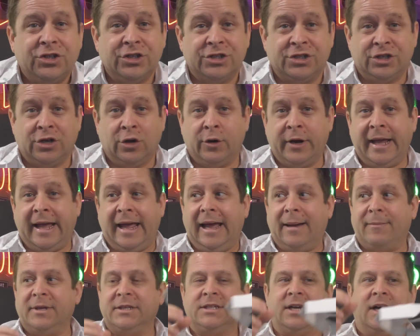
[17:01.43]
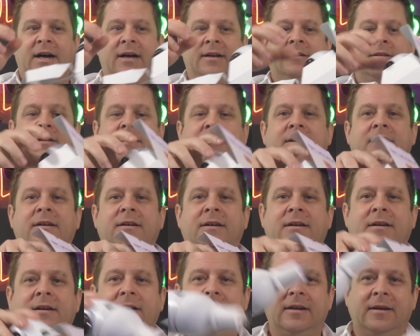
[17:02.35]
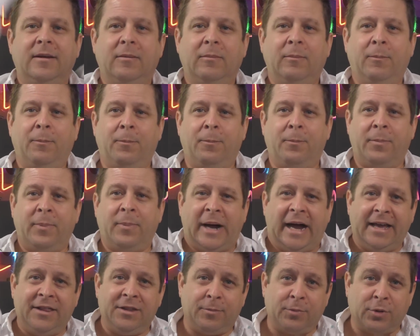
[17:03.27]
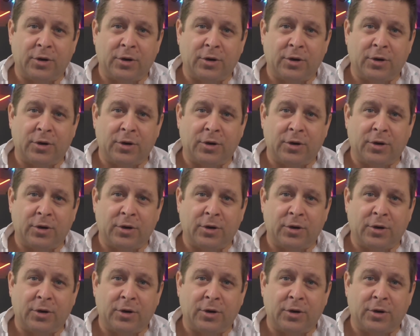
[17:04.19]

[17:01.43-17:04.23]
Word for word: just go to Amazon, buy the